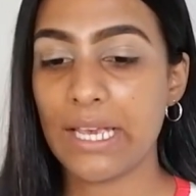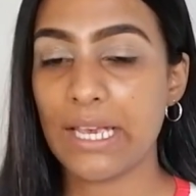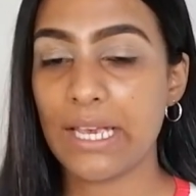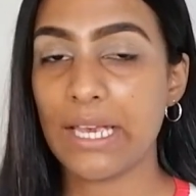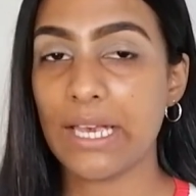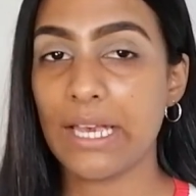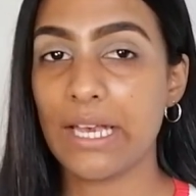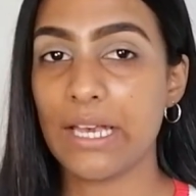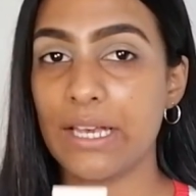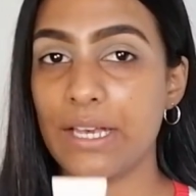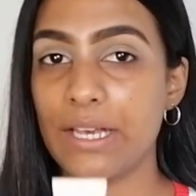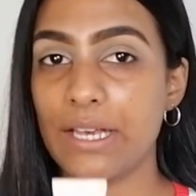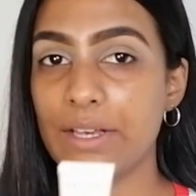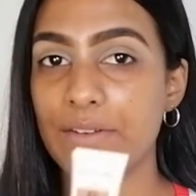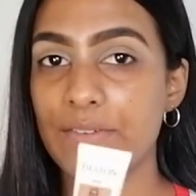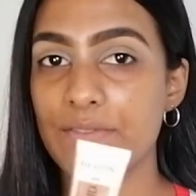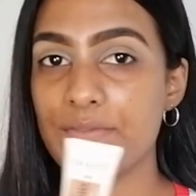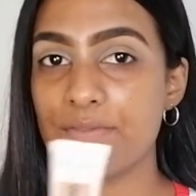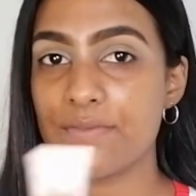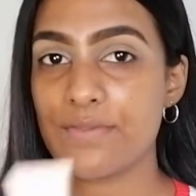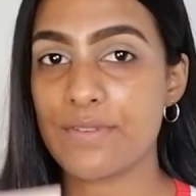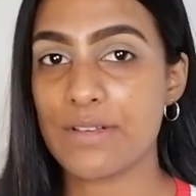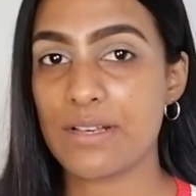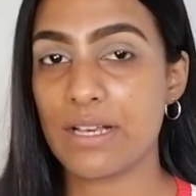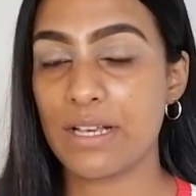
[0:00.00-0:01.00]
and I
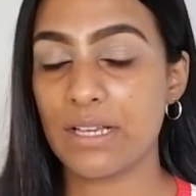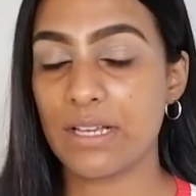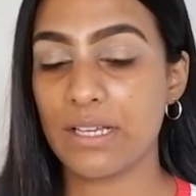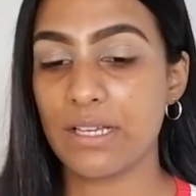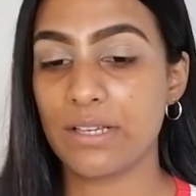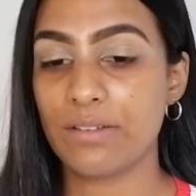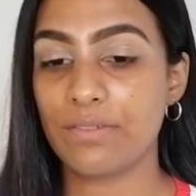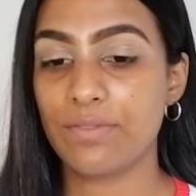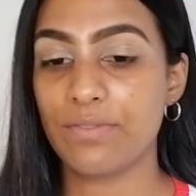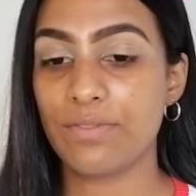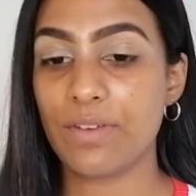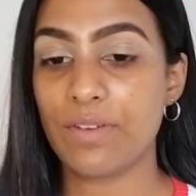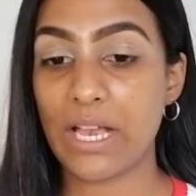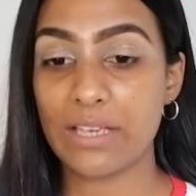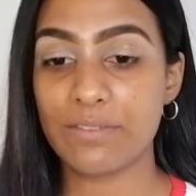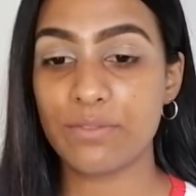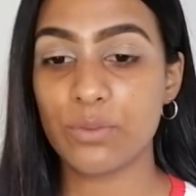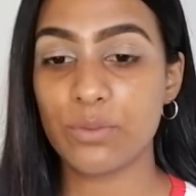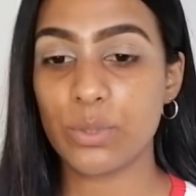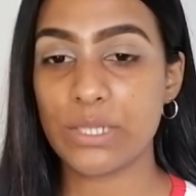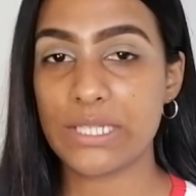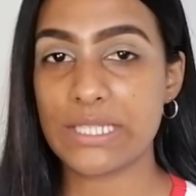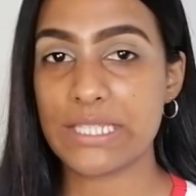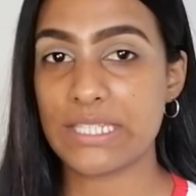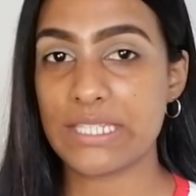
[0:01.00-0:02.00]
have a
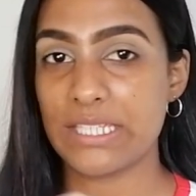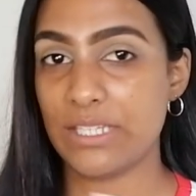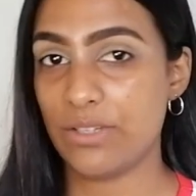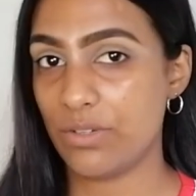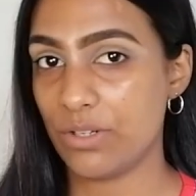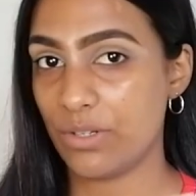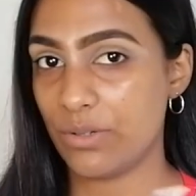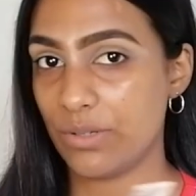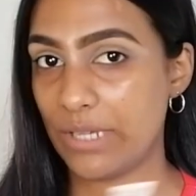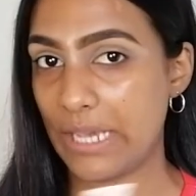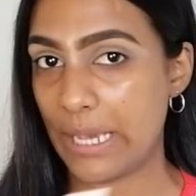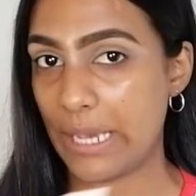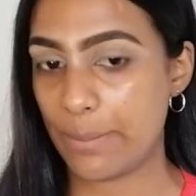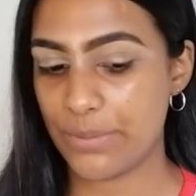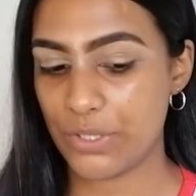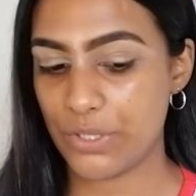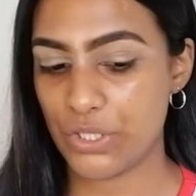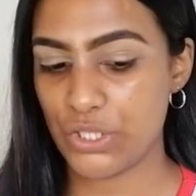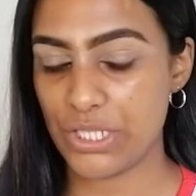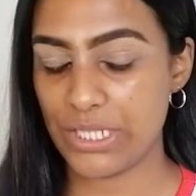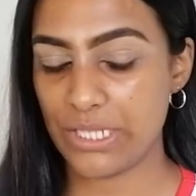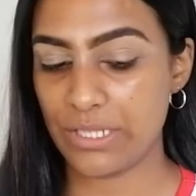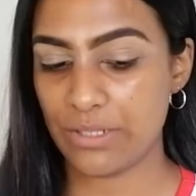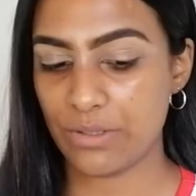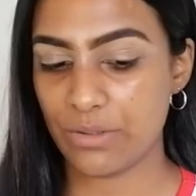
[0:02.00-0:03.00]
510
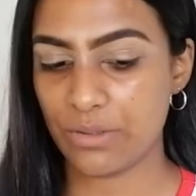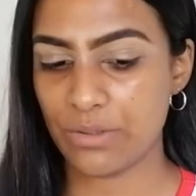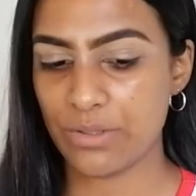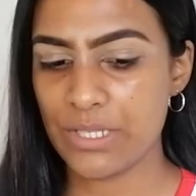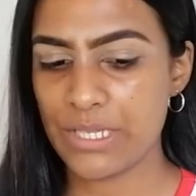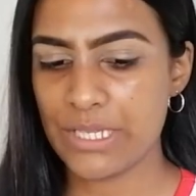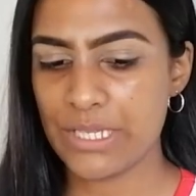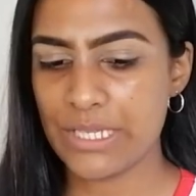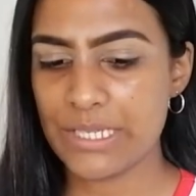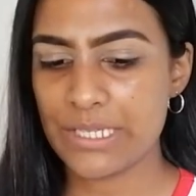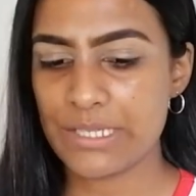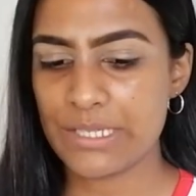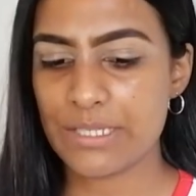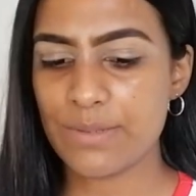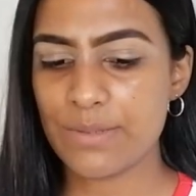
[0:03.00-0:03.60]
cappuccino.